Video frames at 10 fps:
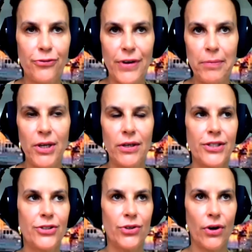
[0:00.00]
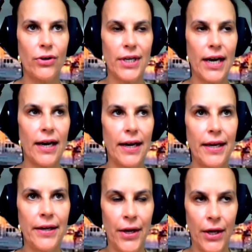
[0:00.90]
fabulous talk,
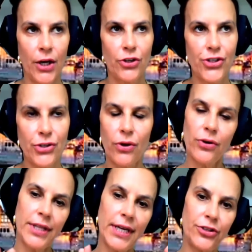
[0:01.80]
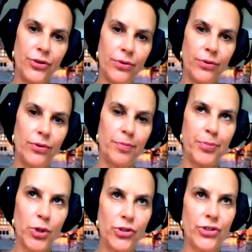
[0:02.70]
I saw that you
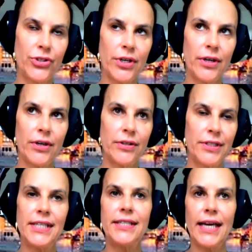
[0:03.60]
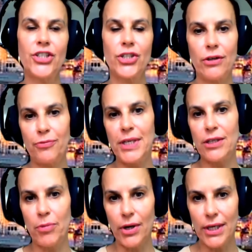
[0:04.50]
put the detection of
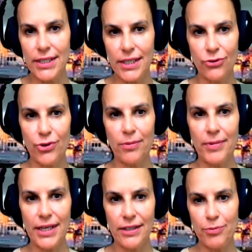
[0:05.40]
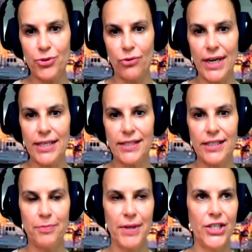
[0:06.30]
metabolic syndrome in the
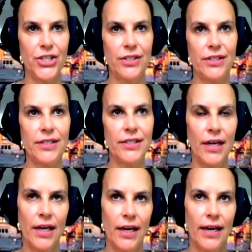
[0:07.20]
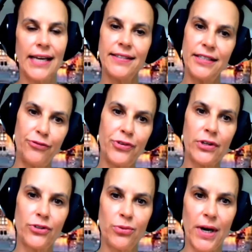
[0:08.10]
psoriasis patients as a
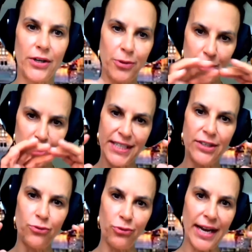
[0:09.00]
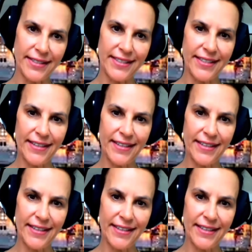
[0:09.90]
difficult one. You put it in red.